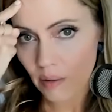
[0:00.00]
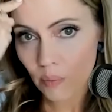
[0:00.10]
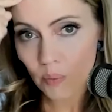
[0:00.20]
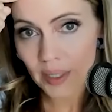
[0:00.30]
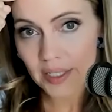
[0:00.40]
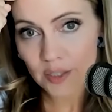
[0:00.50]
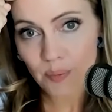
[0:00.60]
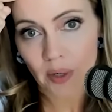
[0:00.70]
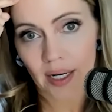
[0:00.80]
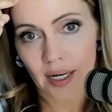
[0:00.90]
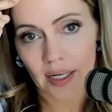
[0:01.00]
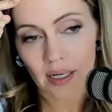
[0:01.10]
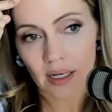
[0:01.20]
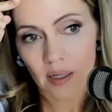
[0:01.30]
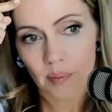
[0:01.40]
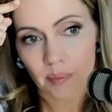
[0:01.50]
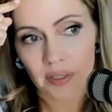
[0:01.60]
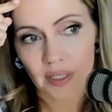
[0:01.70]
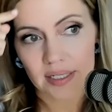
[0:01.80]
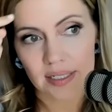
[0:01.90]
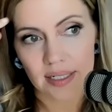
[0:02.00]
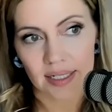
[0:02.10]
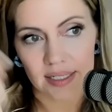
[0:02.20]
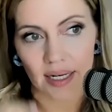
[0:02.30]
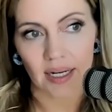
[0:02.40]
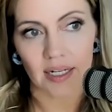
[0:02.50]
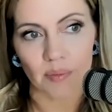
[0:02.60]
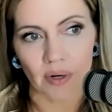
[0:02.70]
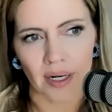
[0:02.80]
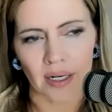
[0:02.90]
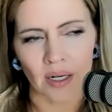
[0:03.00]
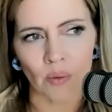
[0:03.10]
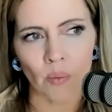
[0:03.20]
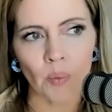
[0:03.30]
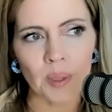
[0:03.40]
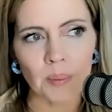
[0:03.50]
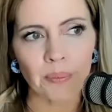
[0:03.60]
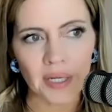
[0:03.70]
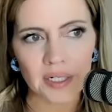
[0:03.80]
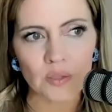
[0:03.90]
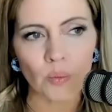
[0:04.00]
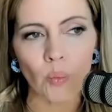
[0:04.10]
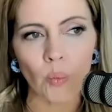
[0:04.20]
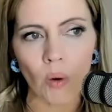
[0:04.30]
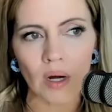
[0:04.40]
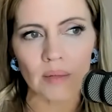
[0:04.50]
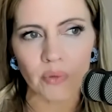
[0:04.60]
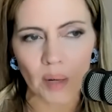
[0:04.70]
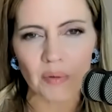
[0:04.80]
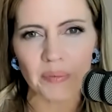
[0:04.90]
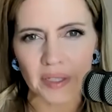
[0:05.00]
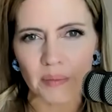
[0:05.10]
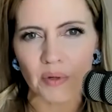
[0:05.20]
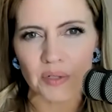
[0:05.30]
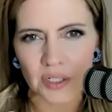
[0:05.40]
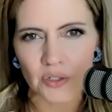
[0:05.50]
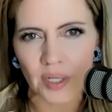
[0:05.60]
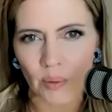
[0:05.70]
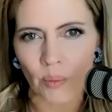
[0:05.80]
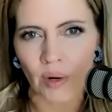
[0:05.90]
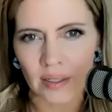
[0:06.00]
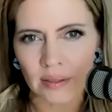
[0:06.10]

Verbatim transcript: race brain plus anxiety brain. We picked what probably the most intricate one.